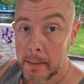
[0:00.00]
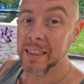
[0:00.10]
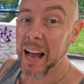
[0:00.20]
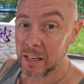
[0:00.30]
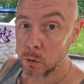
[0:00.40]

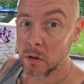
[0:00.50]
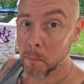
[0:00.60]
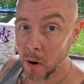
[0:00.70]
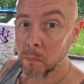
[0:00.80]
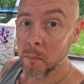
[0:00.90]
that's the
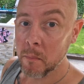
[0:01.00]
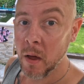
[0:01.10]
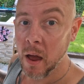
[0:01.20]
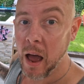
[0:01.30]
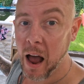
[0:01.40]
problem.
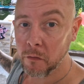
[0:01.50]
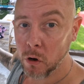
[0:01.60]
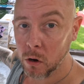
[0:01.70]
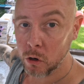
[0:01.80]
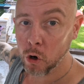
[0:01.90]
I've
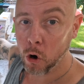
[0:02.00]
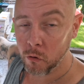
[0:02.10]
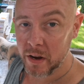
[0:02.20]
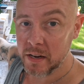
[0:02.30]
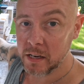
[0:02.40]
got
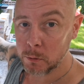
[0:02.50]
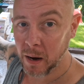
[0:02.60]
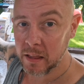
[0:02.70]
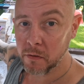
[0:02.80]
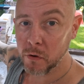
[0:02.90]
chlorine.
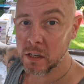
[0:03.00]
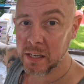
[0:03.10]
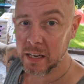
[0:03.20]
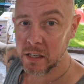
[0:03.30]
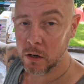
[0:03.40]
Despite the free
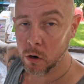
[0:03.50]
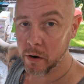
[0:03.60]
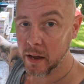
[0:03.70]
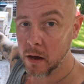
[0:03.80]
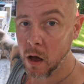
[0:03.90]
stage
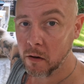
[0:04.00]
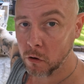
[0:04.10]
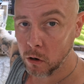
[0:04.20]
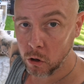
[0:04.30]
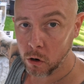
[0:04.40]
dechlorinator, I've
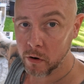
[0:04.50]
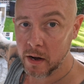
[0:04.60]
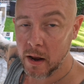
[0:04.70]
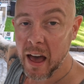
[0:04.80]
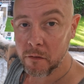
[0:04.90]
got
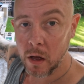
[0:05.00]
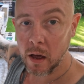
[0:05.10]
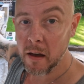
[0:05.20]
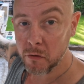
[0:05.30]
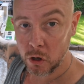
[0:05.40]
chlorine
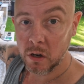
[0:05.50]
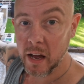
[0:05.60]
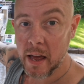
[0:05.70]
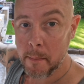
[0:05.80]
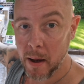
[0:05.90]

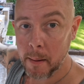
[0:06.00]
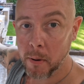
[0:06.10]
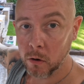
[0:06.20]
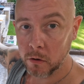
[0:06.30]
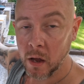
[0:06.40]
evidently in my
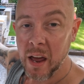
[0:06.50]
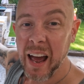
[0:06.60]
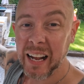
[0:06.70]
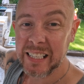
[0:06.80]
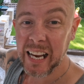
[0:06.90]
pond.
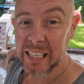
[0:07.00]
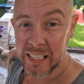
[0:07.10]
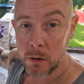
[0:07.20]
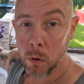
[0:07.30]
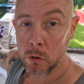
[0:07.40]
I
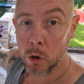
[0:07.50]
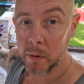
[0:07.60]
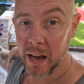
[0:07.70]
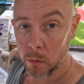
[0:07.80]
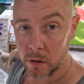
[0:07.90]
tested what was
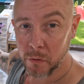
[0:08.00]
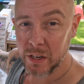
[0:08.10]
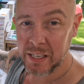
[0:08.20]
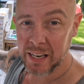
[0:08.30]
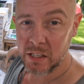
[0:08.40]
coming out of the free
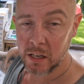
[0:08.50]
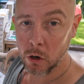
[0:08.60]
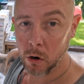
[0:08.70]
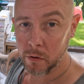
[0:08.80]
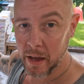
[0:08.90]
stage
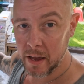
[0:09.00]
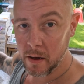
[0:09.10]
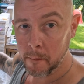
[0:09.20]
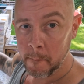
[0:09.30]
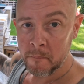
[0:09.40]

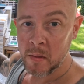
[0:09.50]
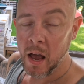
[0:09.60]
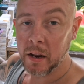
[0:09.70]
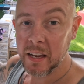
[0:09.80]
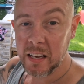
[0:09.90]
dechlorinator,
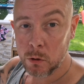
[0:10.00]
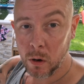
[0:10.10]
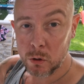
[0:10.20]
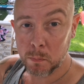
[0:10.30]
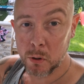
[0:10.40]
and here's where I
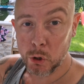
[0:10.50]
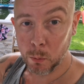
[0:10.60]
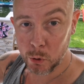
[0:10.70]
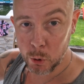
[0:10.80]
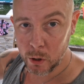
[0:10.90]
was
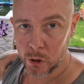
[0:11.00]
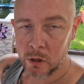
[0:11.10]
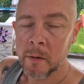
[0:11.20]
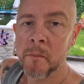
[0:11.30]
presumptuous.